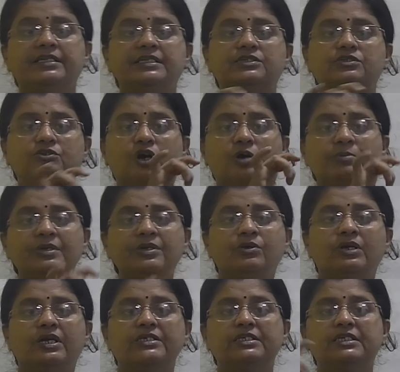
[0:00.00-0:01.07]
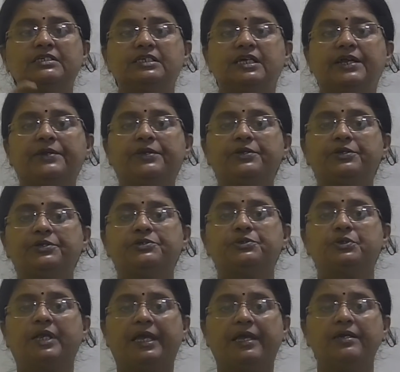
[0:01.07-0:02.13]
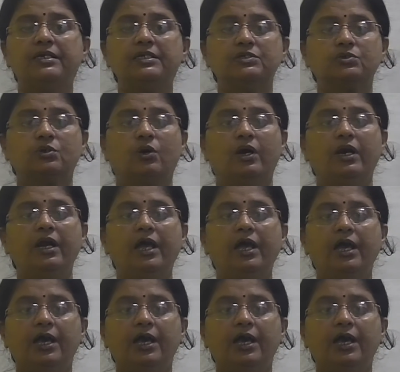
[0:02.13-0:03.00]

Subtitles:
This common collagenous connective tissue layer is called